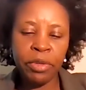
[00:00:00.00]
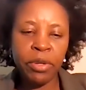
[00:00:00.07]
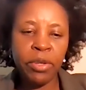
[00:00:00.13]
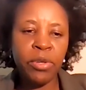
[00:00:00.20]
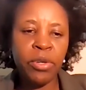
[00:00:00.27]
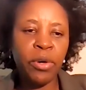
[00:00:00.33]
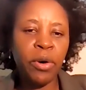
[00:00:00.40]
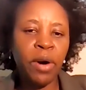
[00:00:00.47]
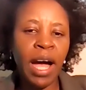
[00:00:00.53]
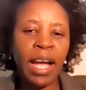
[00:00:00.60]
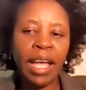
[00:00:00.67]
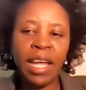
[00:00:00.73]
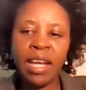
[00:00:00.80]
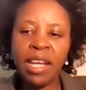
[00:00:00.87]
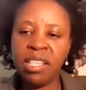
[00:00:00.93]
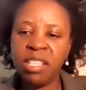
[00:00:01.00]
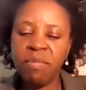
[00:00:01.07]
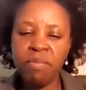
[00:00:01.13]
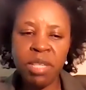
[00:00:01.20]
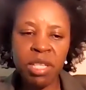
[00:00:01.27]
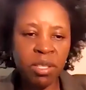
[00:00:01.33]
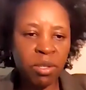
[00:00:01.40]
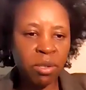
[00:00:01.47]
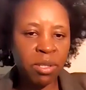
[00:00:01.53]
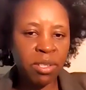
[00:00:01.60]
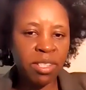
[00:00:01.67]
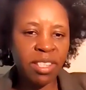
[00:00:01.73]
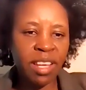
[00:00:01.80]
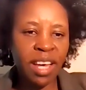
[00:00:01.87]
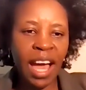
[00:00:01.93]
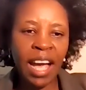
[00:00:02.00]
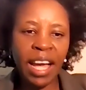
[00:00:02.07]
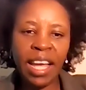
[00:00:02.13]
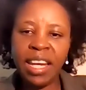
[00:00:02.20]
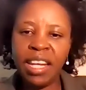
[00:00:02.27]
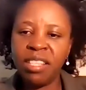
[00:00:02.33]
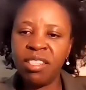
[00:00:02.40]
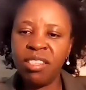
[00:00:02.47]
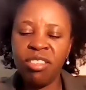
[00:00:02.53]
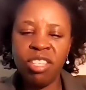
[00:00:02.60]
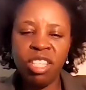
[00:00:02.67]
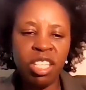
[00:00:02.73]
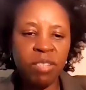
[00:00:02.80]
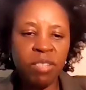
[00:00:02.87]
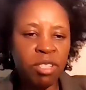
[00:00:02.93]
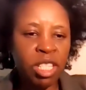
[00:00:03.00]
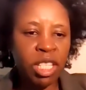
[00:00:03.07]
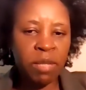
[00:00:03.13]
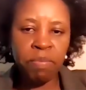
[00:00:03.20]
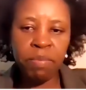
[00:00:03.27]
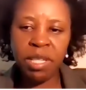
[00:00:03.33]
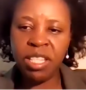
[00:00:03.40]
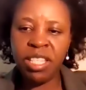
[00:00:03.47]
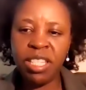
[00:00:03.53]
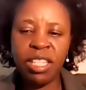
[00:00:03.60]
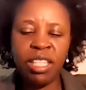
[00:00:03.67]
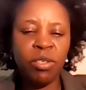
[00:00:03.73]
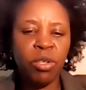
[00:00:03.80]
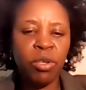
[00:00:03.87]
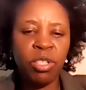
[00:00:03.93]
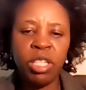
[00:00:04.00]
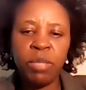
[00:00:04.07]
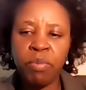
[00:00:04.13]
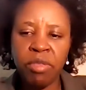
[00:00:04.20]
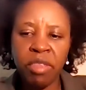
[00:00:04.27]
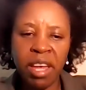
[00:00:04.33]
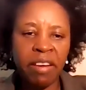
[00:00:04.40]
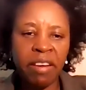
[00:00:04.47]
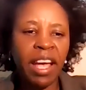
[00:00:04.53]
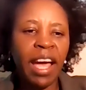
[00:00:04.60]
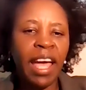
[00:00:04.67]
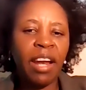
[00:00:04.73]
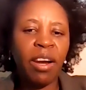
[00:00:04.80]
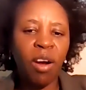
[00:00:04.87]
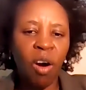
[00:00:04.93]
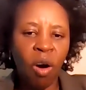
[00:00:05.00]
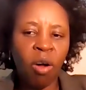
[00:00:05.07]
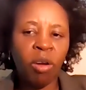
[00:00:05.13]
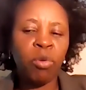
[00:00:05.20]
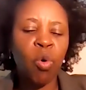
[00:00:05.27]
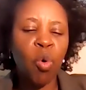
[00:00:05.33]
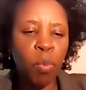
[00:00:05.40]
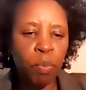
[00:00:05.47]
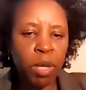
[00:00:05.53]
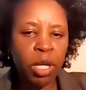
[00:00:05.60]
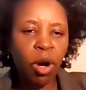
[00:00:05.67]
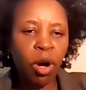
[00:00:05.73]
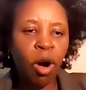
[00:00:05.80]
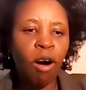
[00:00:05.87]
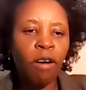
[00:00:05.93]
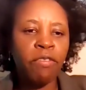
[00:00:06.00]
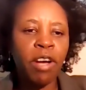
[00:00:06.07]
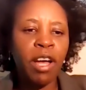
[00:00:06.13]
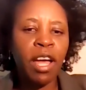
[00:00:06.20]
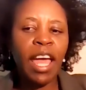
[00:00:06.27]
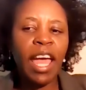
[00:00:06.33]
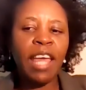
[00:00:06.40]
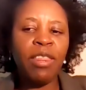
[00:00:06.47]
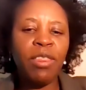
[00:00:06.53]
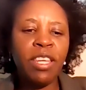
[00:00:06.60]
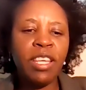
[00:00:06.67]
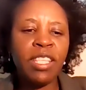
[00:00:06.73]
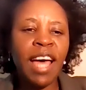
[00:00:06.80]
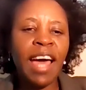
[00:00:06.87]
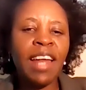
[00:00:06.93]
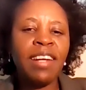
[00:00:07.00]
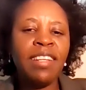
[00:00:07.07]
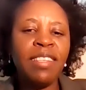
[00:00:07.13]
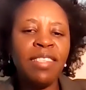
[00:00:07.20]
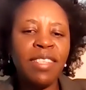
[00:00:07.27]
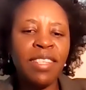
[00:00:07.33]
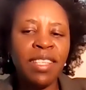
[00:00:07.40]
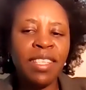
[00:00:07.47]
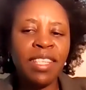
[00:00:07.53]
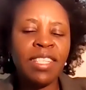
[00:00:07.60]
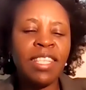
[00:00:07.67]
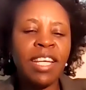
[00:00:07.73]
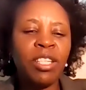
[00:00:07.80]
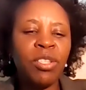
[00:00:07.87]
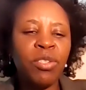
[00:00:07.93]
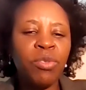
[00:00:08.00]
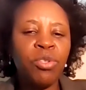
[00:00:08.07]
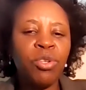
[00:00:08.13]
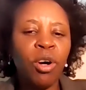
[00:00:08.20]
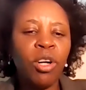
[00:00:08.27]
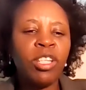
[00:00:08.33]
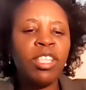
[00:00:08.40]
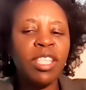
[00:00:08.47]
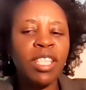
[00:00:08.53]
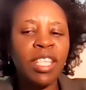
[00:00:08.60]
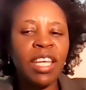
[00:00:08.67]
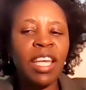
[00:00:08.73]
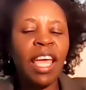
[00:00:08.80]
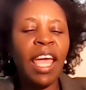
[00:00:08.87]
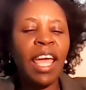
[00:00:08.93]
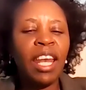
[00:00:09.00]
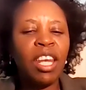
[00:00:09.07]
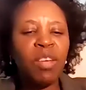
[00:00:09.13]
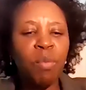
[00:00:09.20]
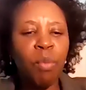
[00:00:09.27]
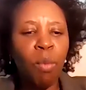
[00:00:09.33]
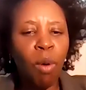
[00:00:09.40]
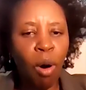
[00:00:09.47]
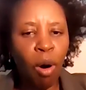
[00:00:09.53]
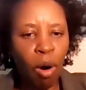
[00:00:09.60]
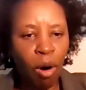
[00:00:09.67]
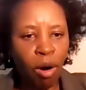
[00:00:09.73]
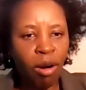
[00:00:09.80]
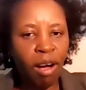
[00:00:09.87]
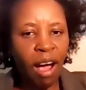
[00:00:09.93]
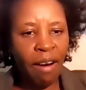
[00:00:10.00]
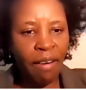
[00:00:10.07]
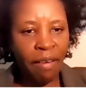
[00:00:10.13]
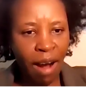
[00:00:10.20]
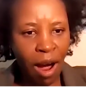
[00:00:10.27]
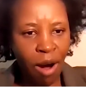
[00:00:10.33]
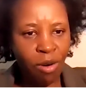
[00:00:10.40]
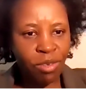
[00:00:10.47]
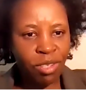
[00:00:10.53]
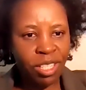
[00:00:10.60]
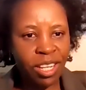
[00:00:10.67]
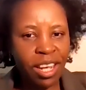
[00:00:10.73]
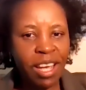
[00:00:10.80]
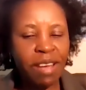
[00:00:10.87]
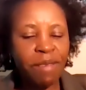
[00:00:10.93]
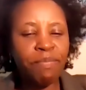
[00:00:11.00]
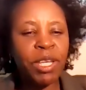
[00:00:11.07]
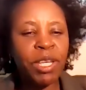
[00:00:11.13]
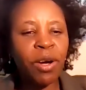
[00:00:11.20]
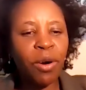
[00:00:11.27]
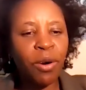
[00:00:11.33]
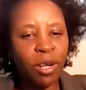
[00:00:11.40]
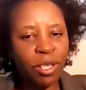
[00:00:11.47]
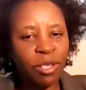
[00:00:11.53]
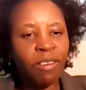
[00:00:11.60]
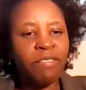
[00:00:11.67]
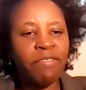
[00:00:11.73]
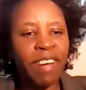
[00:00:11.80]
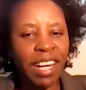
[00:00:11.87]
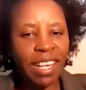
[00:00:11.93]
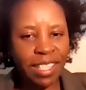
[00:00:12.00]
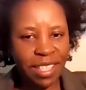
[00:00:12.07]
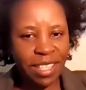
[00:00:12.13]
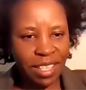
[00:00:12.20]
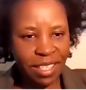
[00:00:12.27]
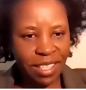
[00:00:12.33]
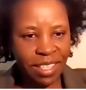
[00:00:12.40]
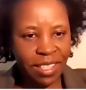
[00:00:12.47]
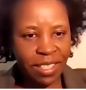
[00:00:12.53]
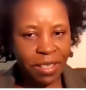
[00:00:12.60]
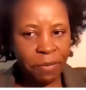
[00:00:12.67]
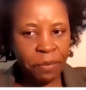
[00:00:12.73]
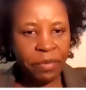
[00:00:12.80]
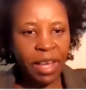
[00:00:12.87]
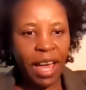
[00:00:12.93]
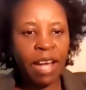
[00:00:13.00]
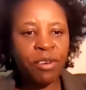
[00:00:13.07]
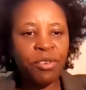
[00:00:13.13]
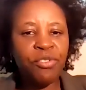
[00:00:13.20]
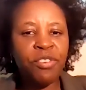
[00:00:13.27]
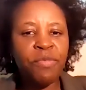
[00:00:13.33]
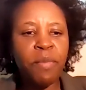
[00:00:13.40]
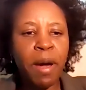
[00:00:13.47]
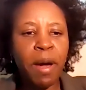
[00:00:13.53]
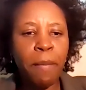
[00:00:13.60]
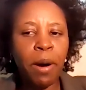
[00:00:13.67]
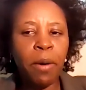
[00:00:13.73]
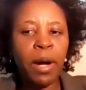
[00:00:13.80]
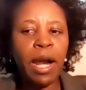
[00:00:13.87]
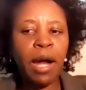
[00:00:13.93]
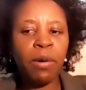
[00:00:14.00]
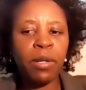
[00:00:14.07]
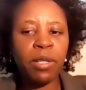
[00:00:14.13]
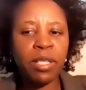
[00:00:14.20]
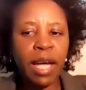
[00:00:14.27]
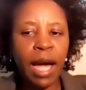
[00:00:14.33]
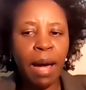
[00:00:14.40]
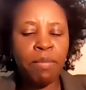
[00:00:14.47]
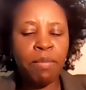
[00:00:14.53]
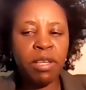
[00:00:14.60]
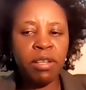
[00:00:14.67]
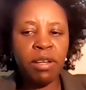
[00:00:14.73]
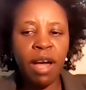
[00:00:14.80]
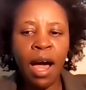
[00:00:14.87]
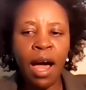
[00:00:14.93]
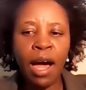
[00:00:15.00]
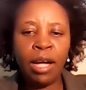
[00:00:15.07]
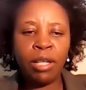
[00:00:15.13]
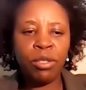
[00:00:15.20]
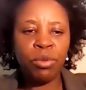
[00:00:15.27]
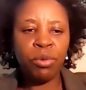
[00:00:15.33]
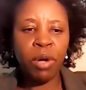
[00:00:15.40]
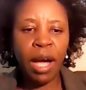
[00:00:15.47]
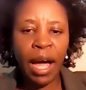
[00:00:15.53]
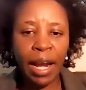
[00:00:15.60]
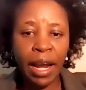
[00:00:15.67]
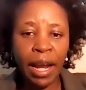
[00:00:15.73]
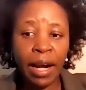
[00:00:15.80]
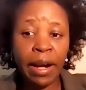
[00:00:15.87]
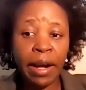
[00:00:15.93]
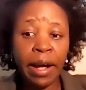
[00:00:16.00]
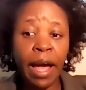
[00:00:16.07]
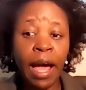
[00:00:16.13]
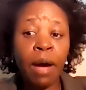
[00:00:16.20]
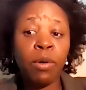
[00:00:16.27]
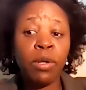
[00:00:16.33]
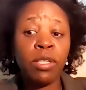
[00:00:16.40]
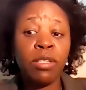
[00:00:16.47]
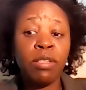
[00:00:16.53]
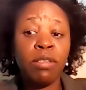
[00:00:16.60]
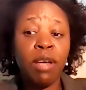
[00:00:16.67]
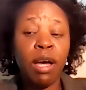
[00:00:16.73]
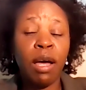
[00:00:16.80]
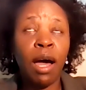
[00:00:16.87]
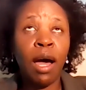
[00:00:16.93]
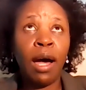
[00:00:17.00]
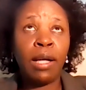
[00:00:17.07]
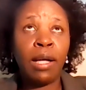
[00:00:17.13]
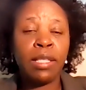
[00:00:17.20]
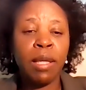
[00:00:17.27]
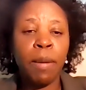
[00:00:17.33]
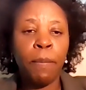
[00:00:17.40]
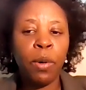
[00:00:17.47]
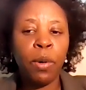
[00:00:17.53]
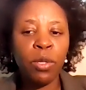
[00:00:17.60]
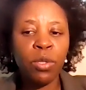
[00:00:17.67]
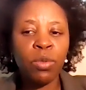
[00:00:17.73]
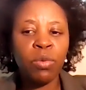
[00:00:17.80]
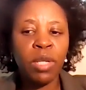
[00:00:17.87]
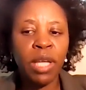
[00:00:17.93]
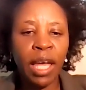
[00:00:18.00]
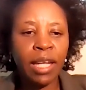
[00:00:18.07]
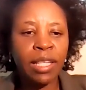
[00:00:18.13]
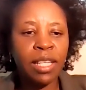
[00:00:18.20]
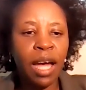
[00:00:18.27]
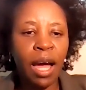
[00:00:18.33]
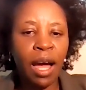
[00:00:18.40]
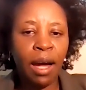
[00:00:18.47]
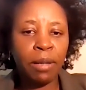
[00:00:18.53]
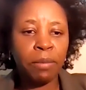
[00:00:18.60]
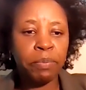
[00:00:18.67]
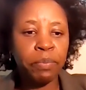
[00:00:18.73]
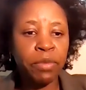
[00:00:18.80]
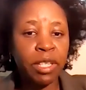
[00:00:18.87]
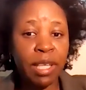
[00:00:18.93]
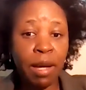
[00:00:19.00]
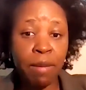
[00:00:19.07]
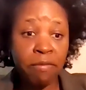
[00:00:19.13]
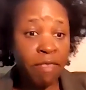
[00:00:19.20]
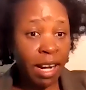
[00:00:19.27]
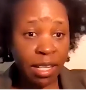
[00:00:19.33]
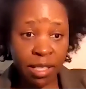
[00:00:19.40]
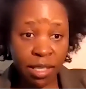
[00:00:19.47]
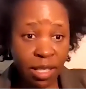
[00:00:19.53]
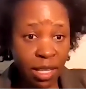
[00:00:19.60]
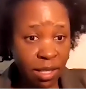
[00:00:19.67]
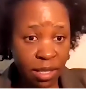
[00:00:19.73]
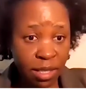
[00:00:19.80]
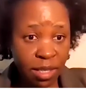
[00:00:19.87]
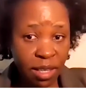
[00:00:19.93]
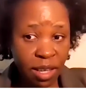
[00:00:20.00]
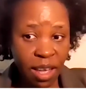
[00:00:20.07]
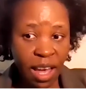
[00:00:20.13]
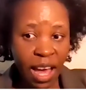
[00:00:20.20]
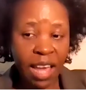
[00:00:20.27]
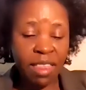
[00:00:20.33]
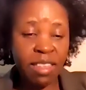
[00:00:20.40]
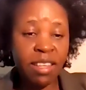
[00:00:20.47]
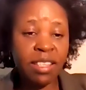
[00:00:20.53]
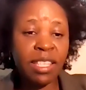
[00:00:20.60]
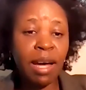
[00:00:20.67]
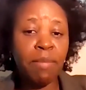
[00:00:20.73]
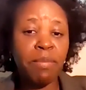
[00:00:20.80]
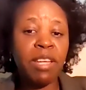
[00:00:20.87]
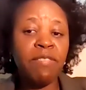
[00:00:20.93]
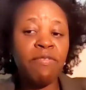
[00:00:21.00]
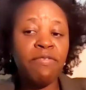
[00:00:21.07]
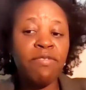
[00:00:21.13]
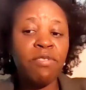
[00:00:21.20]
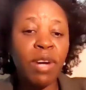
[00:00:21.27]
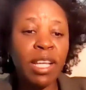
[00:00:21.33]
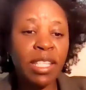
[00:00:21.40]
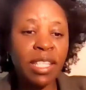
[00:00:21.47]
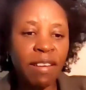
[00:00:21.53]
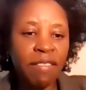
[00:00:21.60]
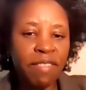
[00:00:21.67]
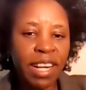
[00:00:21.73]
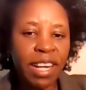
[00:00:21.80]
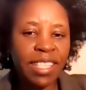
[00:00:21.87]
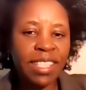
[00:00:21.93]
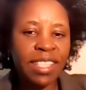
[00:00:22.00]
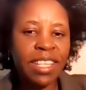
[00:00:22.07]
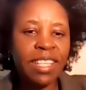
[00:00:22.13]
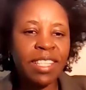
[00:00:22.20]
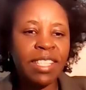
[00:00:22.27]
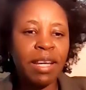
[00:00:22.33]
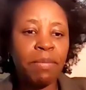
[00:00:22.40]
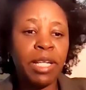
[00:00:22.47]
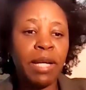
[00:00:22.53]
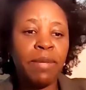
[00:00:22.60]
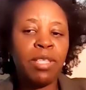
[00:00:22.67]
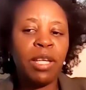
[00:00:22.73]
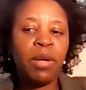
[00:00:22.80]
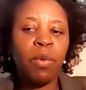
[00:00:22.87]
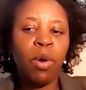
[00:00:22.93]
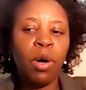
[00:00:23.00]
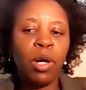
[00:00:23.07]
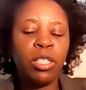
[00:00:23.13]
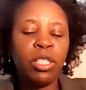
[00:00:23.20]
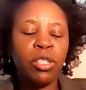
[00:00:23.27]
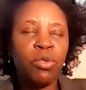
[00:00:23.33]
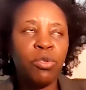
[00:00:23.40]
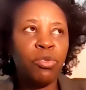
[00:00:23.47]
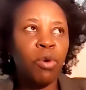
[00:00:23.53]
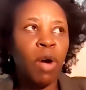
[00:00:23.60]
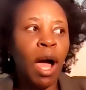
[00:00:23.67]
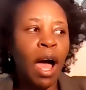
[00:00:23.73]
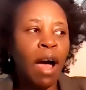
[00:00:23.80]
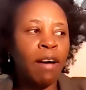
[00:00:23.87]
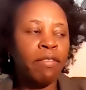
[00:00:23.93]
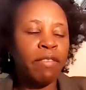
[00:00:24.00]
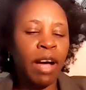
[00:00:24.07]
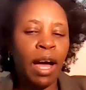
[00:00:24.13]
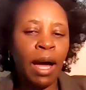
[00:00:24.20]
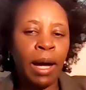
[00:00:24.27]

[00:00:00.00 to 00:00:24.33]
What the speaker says: you know, against measles, against DPT, you know, diphtheria and all, whooping cough. And these are diseases that you don't see anymore around because of vaccines. I do remember when I was coming to Canada, I was supposed to get some vaccines. I think some influenza vaccines. Sometimes they want you to have